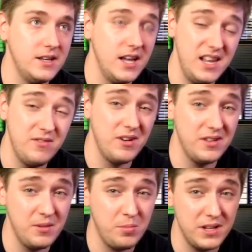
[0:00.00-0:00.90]
and even
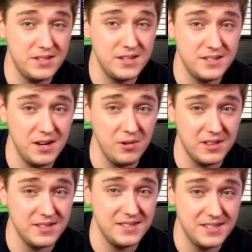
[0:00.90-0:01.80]
on the PlayStation Network,
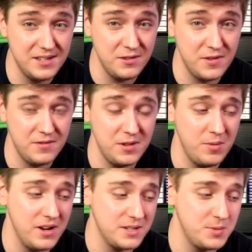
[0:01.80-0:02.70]
this is still 50
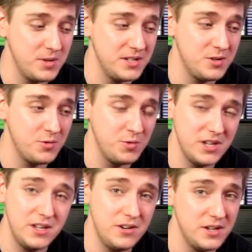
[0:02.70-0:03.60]
bucks, but it's a
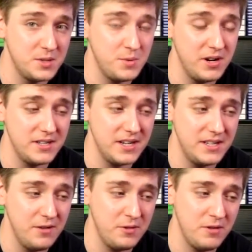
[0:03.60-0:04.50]
really good experience. I
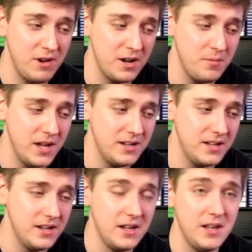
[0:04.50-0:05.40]
definitely recommend
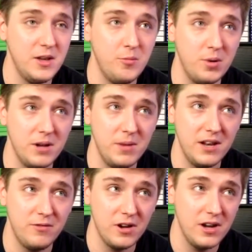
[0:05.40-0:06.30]
it. But I
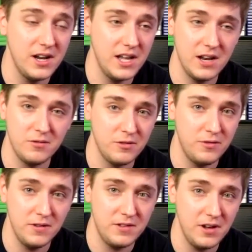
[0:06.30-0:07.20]
mean, if you're going to get it for
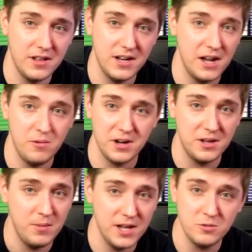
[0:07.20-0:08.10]
50 on the network,
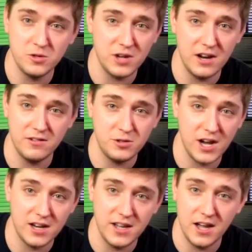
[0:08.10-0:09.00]
you may as well try to
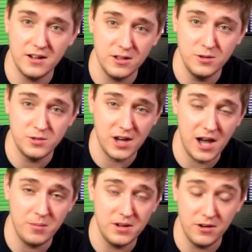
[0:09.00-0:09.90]
track down a loose
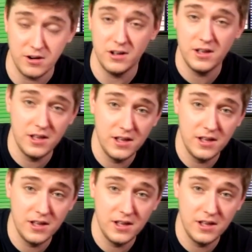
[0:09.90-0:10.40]
copy or a,